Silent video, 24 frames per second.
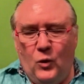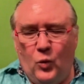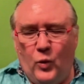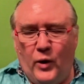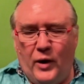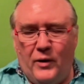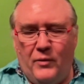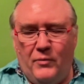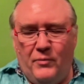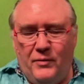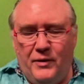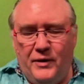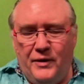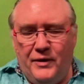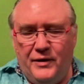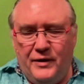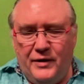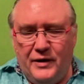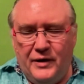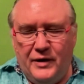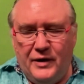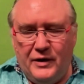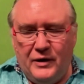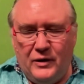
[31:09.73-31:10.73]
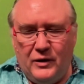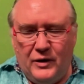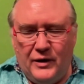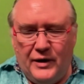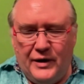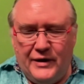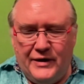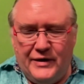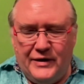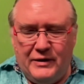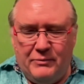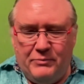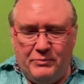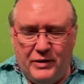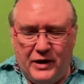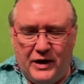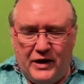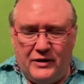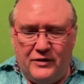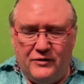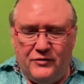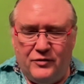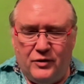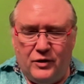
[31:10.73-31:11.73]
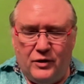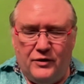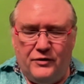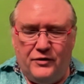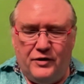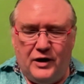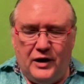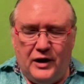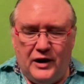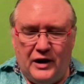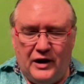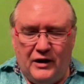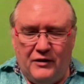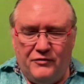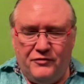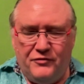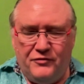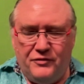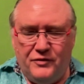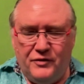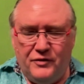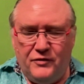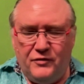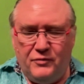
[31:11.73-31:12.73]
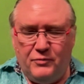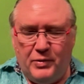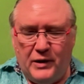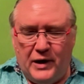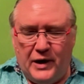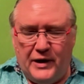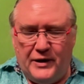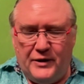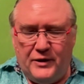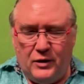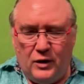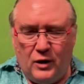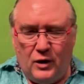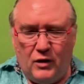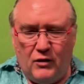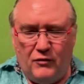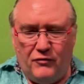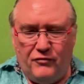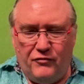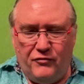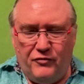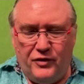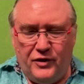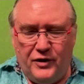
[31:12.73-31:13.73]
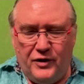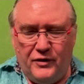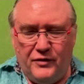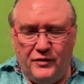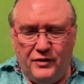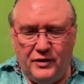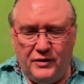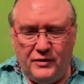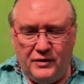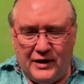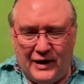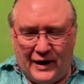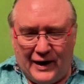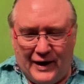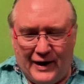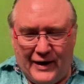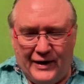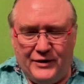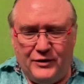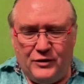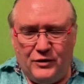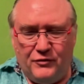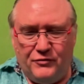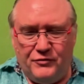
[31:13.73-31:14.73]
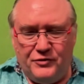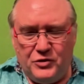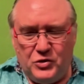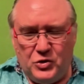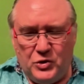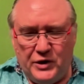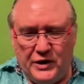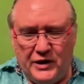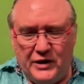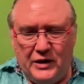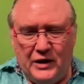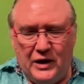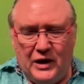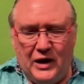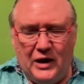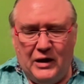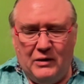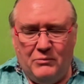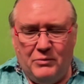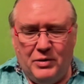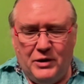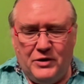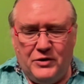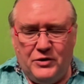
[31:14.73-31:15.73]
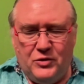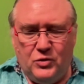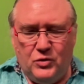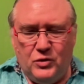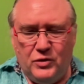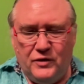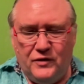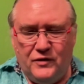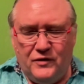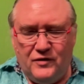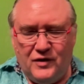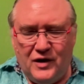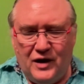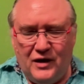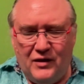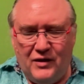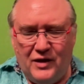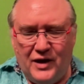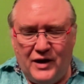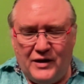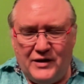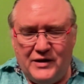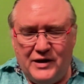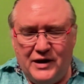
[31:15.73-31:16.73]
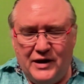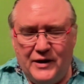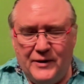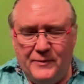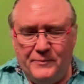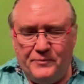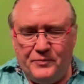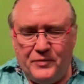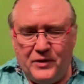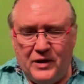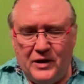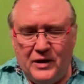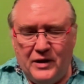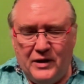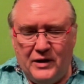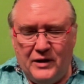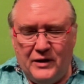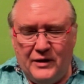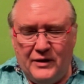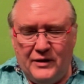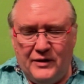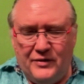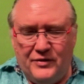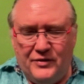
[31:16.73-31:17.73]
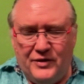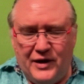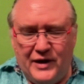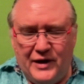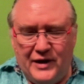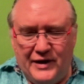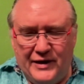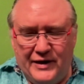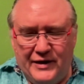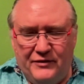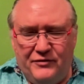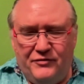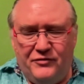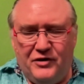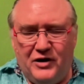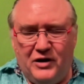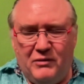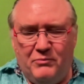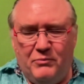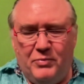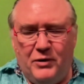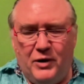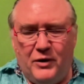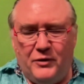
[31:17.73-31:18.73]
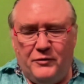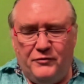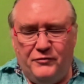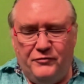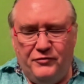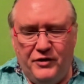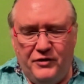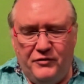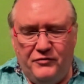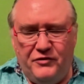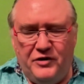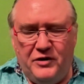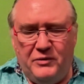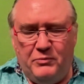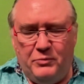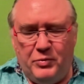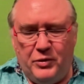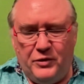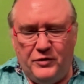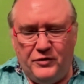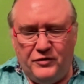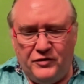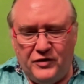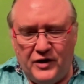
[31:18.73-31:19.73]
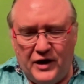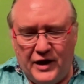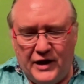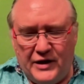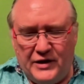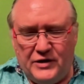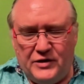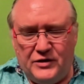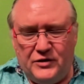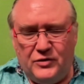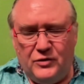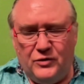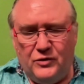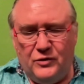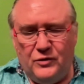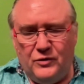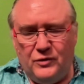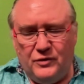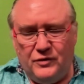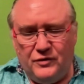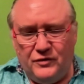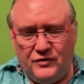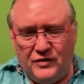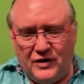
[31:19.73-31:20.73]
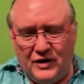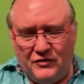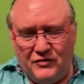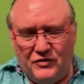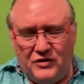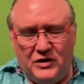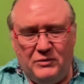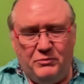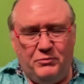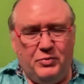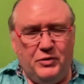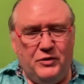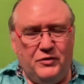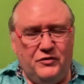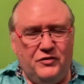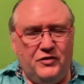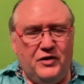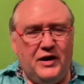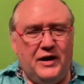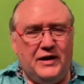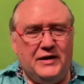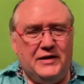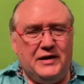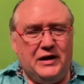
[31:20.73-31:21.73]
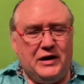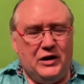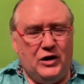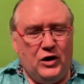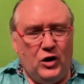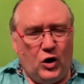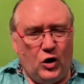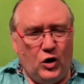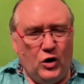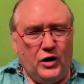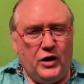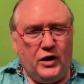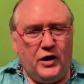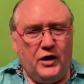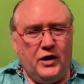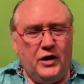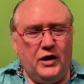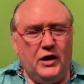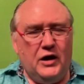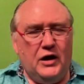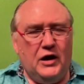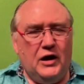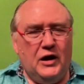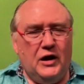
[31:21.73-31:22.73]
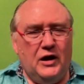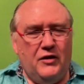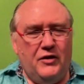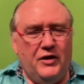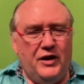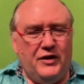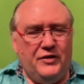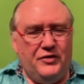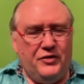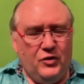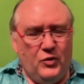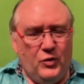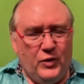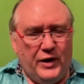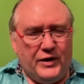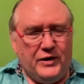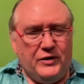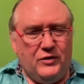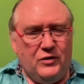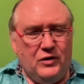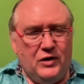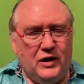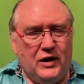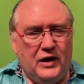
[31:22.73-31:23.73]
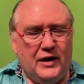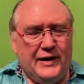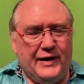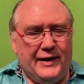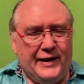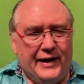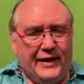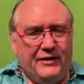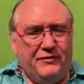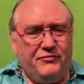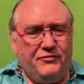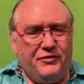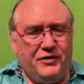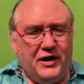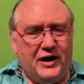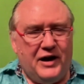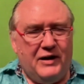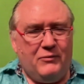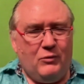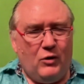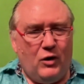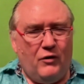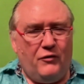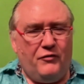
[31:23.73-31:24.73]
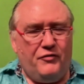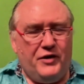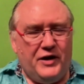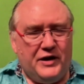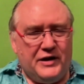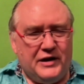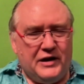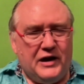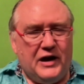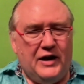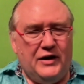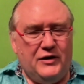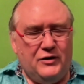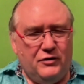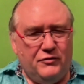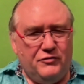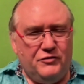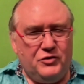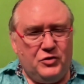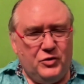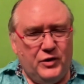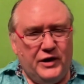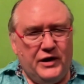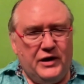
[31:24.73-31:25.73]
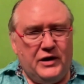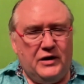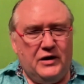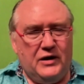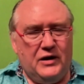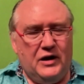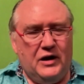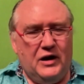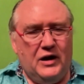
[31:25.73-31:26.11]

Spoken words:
Well, it depends on the lifespan of the kind of tree, but you could say that they live about 50% to 70% longer than the regular lifetime of that kind of tree.